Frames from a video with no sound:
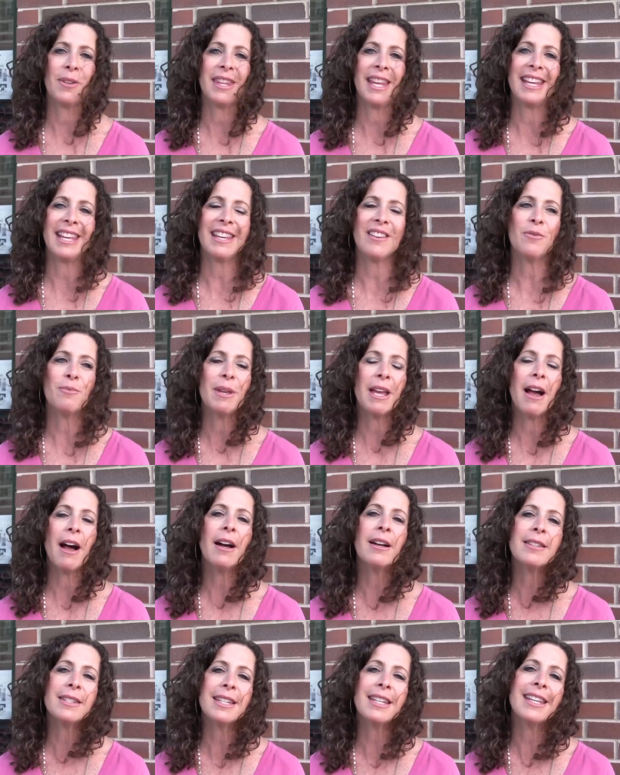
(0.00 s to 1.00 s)
when they give me
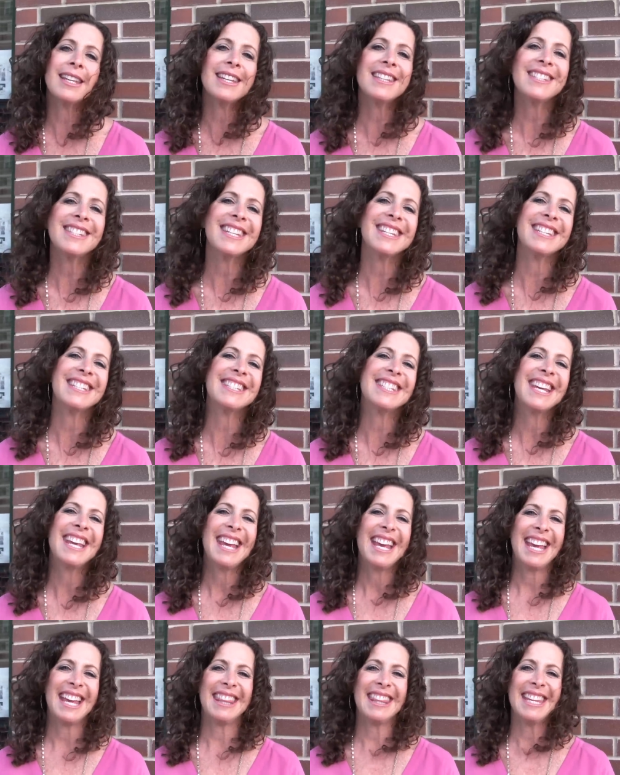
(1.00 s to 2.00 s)
hugs and kisses
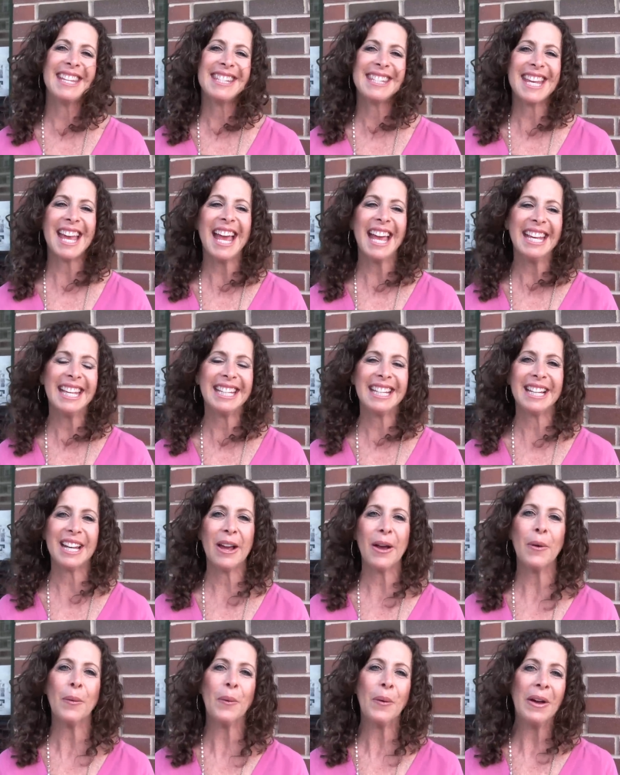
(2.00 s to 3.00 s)
and they say, you
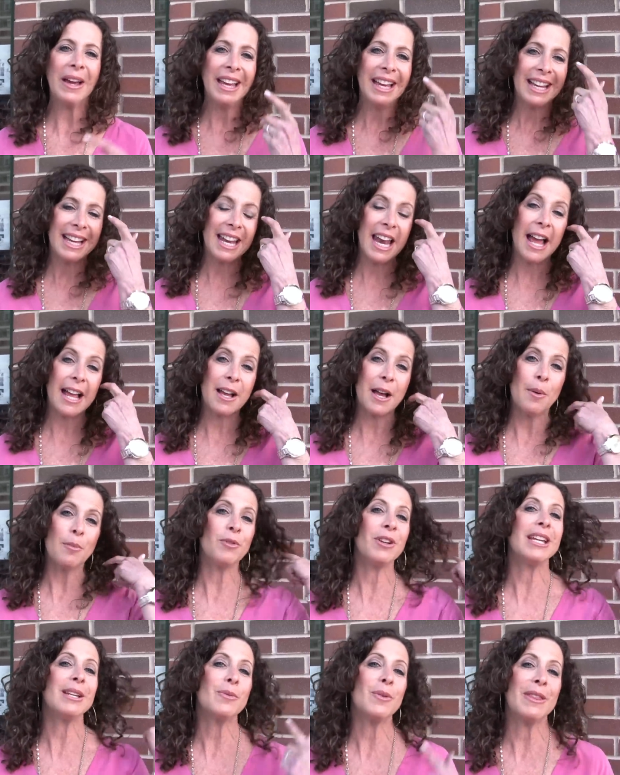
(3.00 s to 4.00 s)
know, can I come
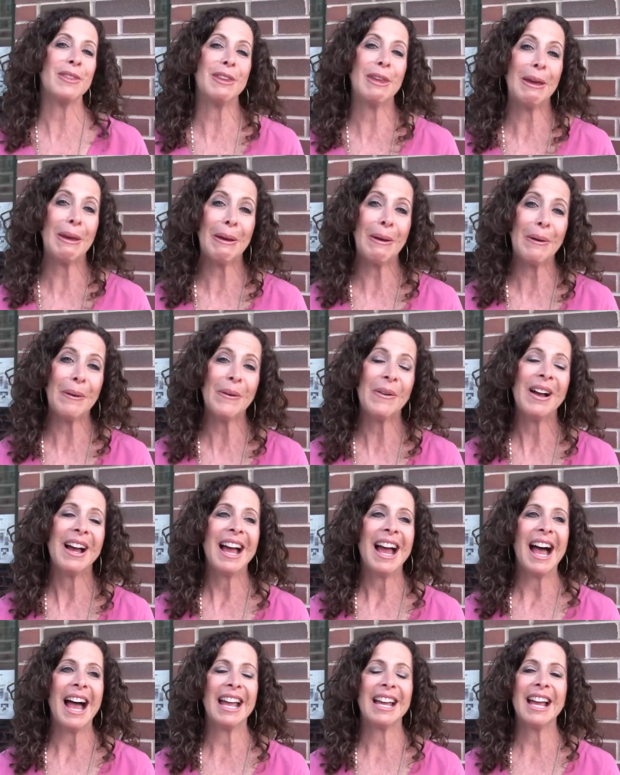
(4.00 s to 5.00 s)
read with you?
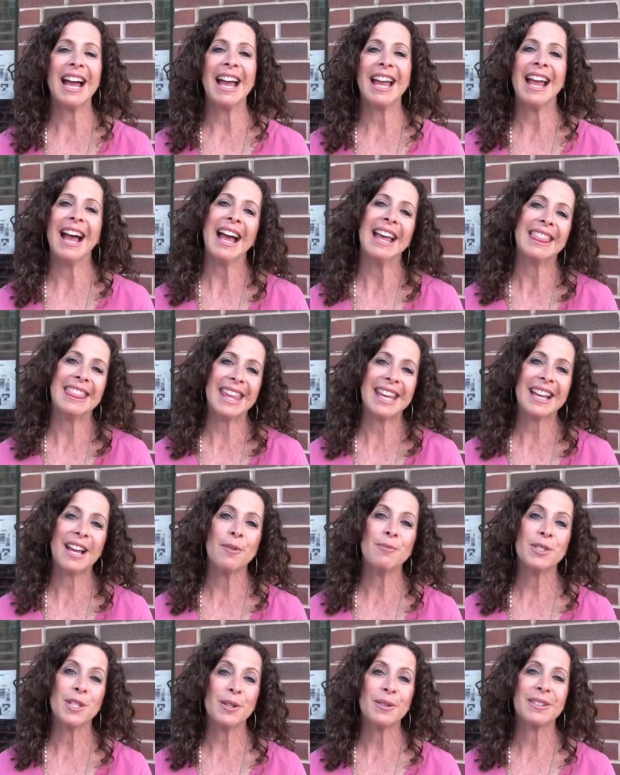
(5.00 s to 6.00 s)
I, I, I think
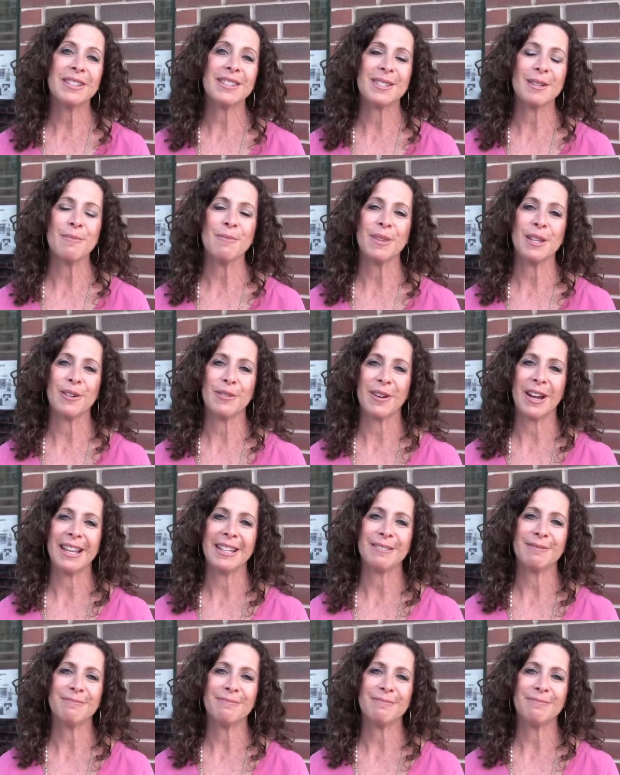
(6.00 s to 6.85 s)
I'm doing something right.